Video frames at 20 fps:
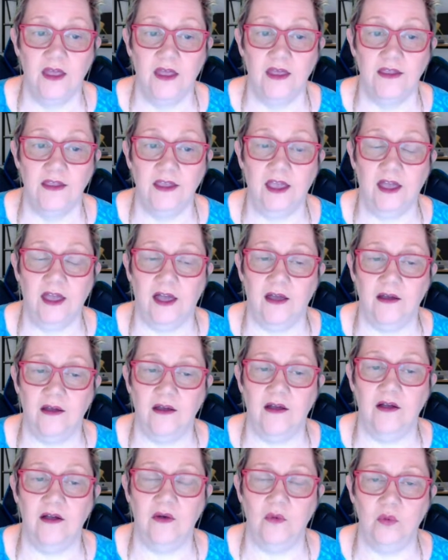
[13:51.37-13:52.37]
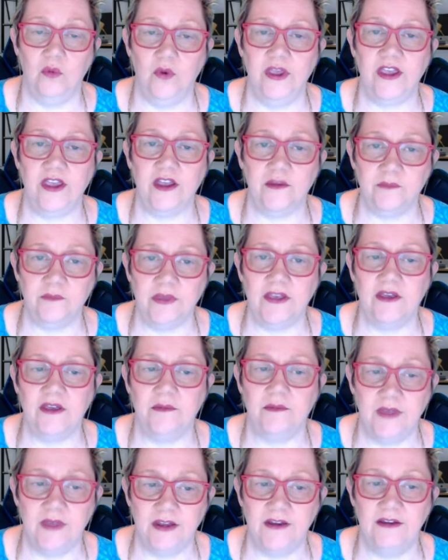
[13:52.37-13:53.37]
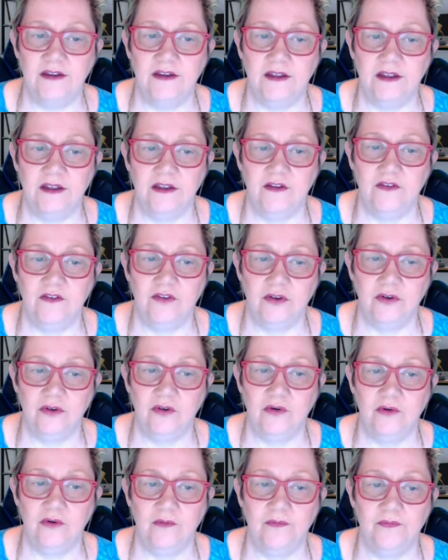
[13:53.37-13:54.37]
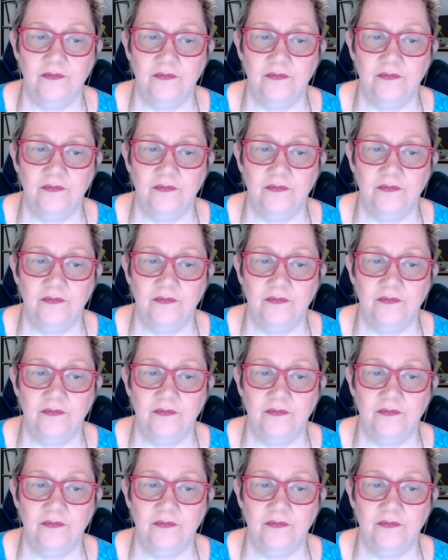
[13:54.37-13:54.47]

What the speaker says: Yeah, we can be committed to